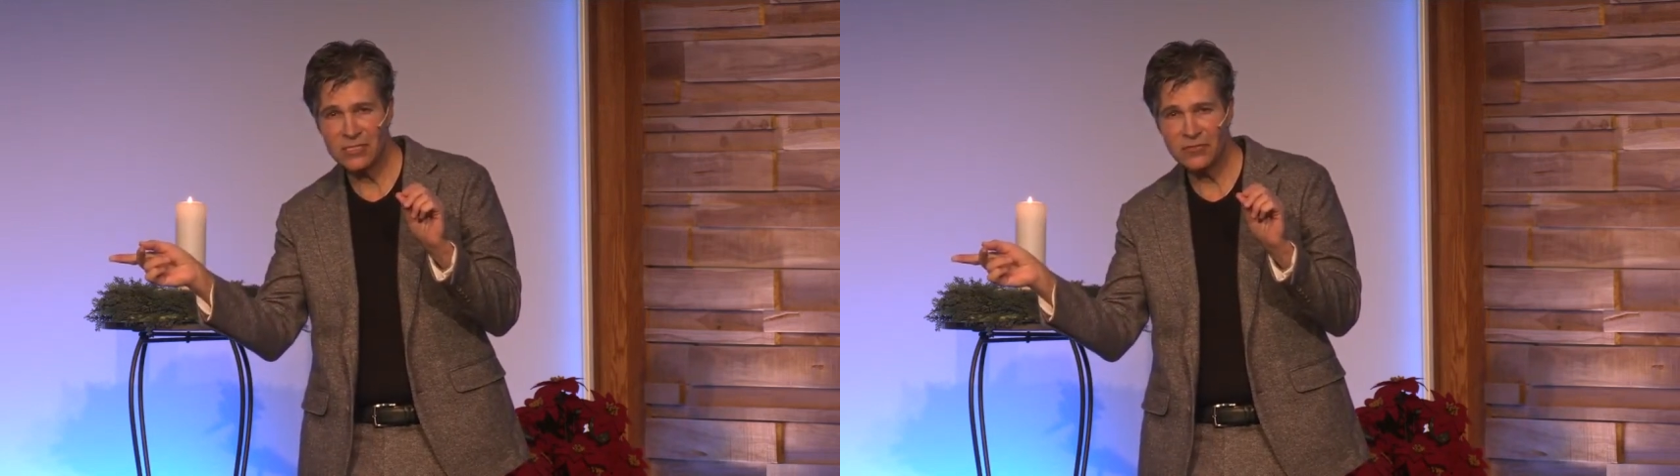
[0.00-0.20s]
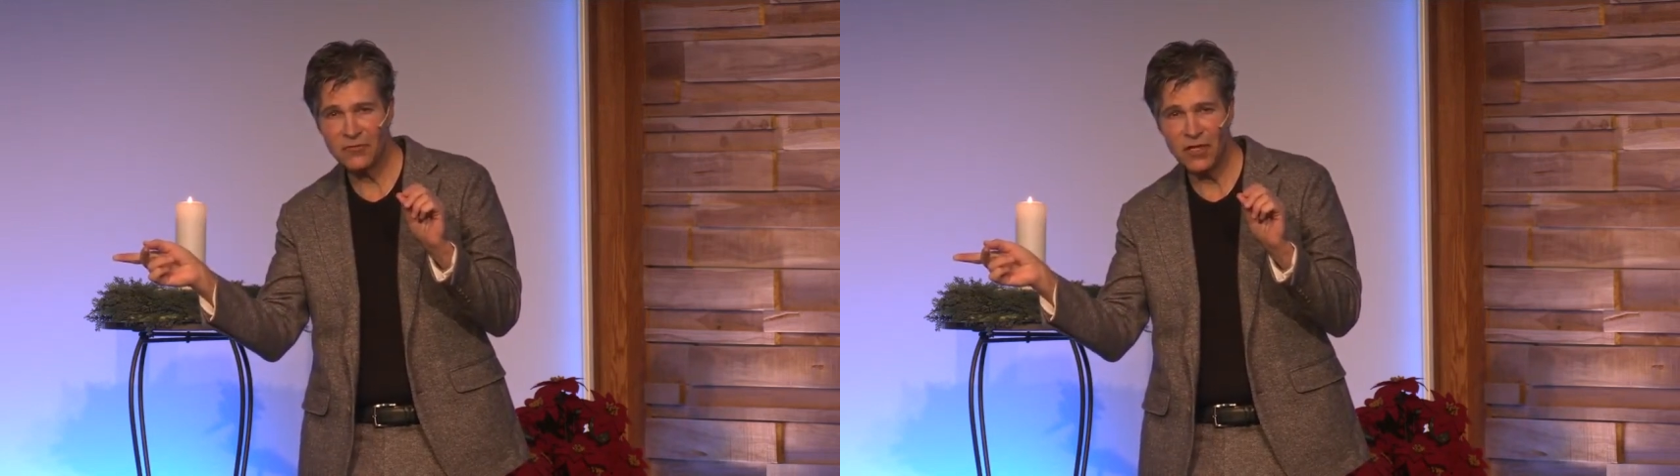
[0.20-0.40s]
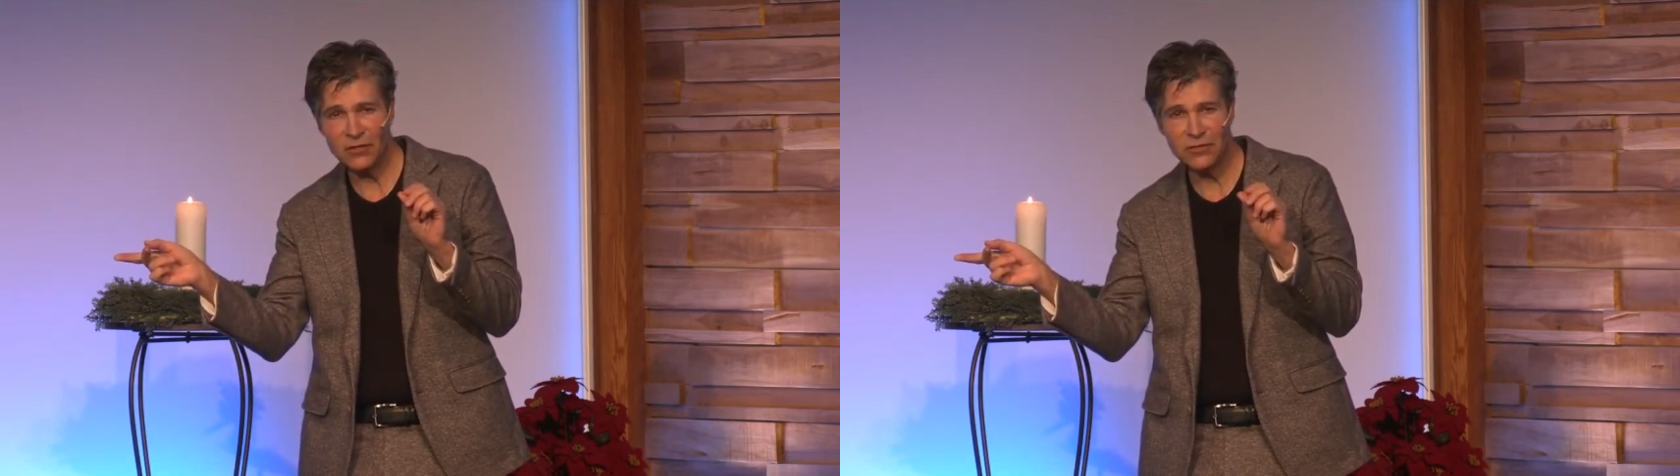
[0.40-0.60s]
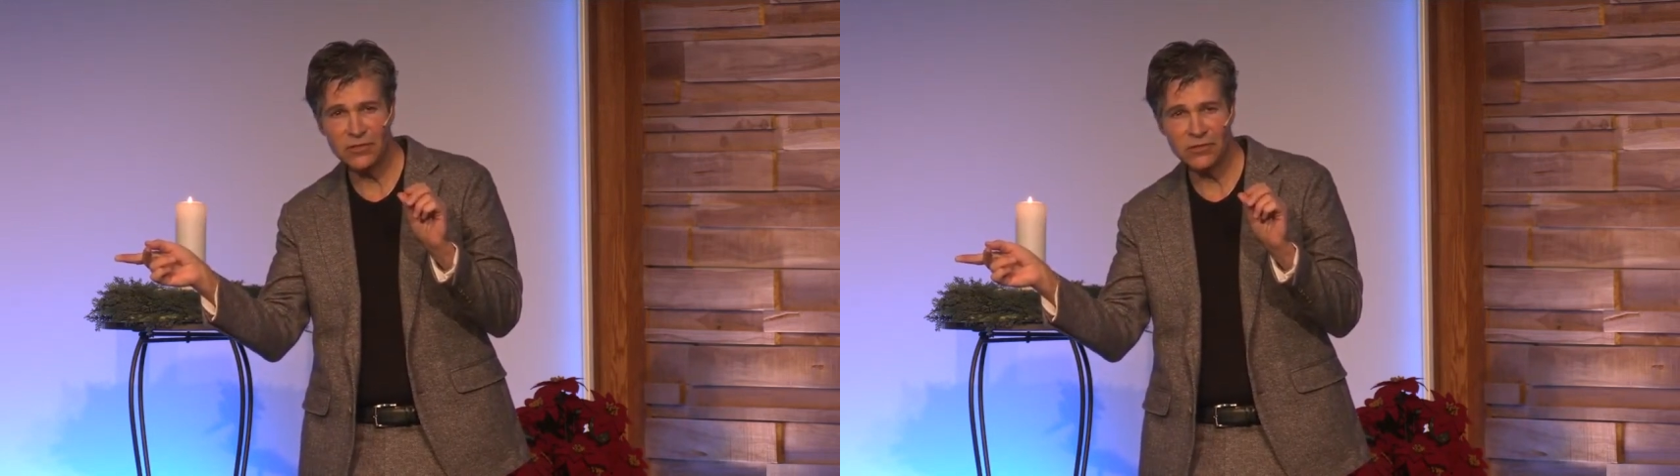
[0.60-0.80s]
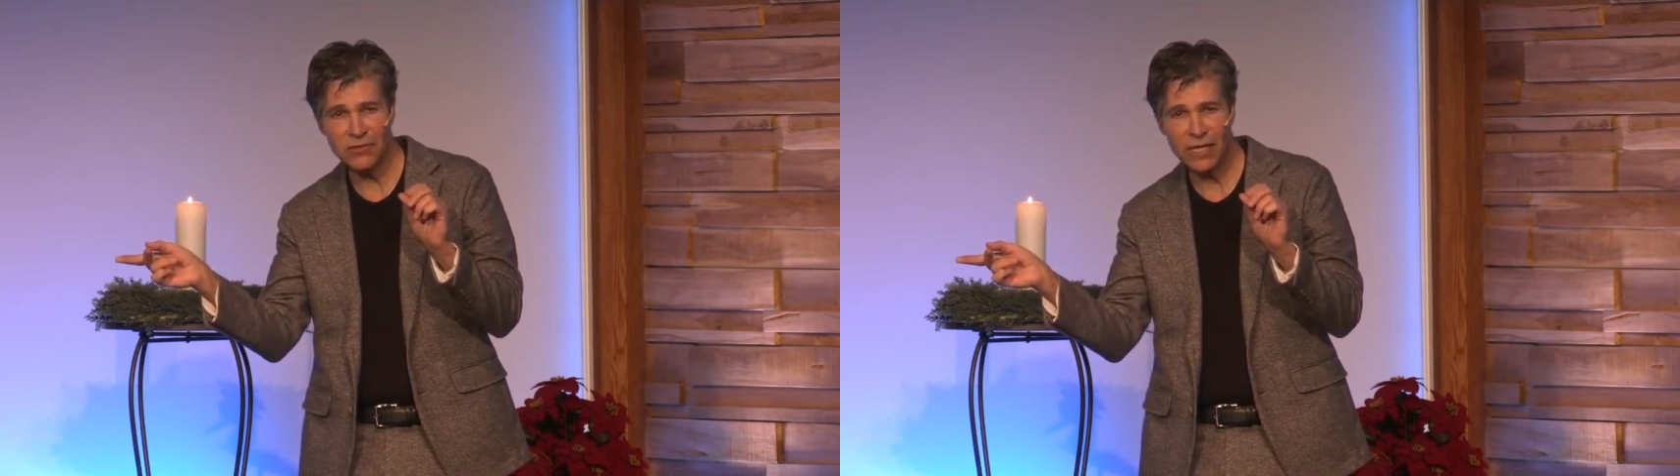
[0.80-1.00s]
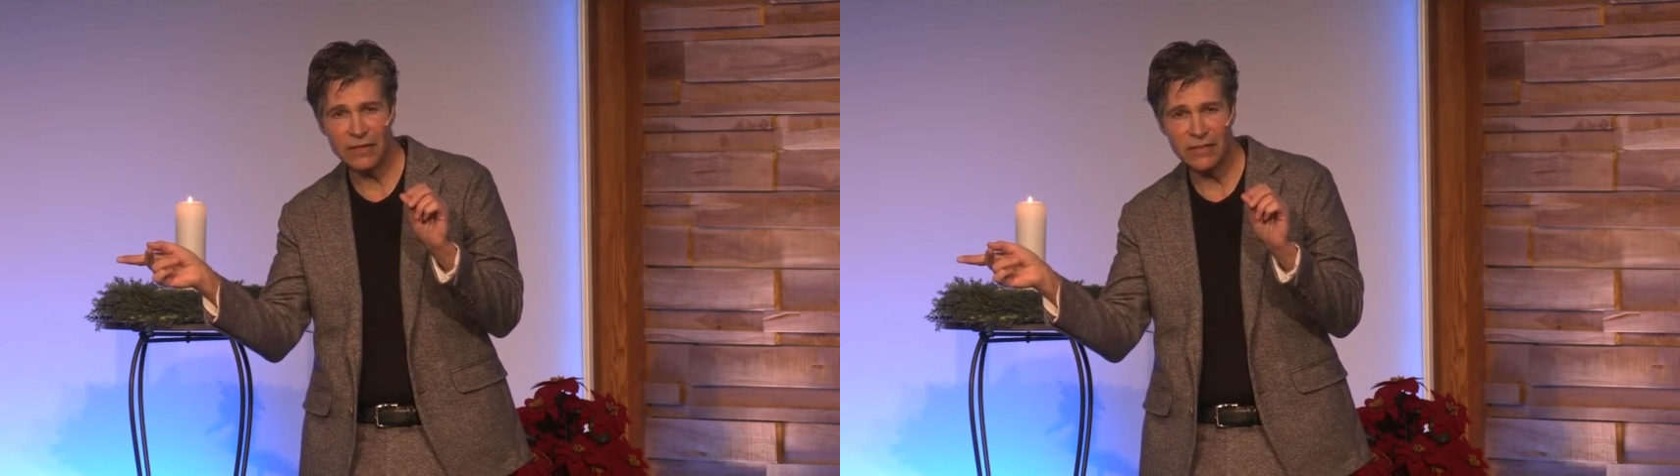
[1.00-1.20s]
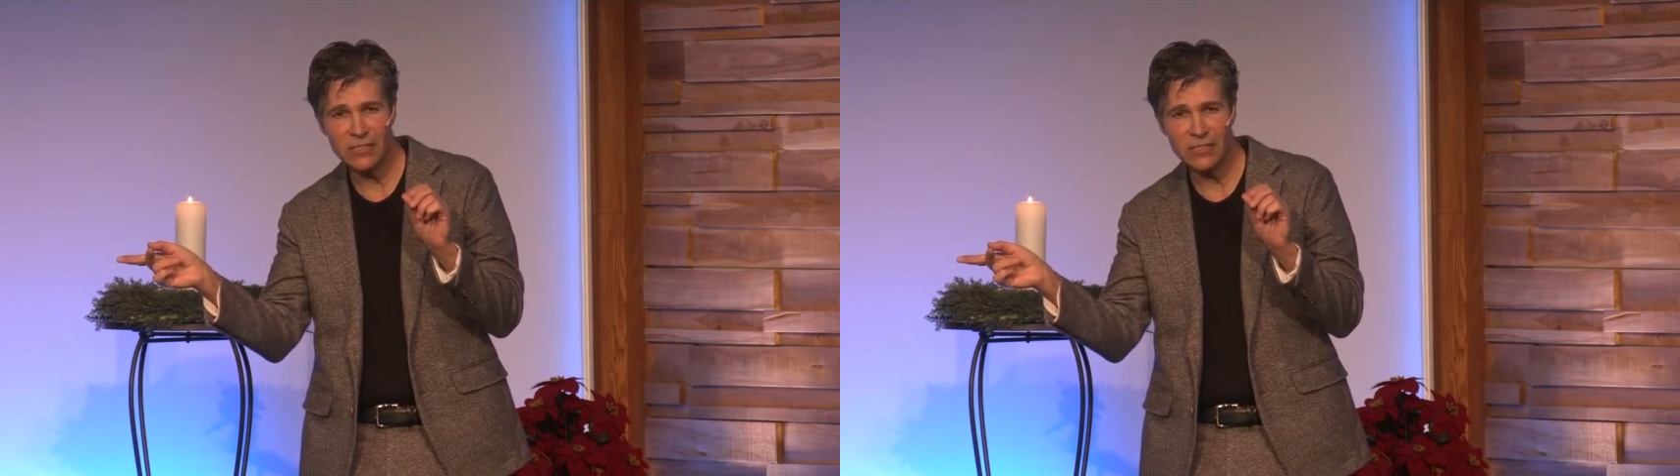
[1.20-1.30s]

just fell to the ground.